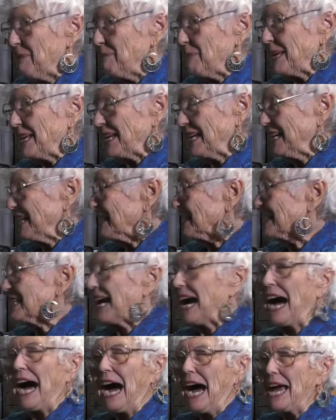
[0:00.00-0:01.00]
because
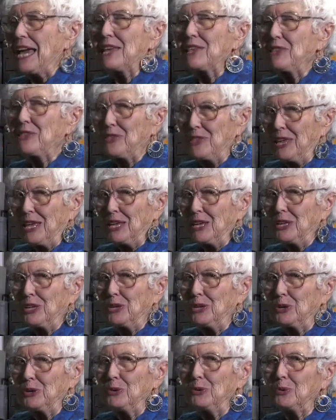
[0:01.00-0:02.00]
I think
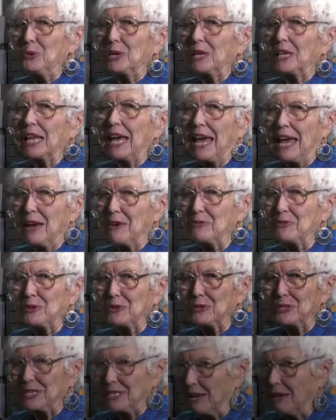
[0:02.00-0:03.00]
you will have
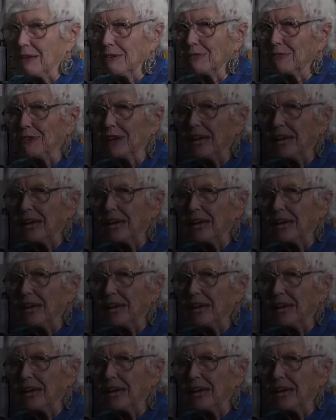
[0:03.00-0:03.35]
yourself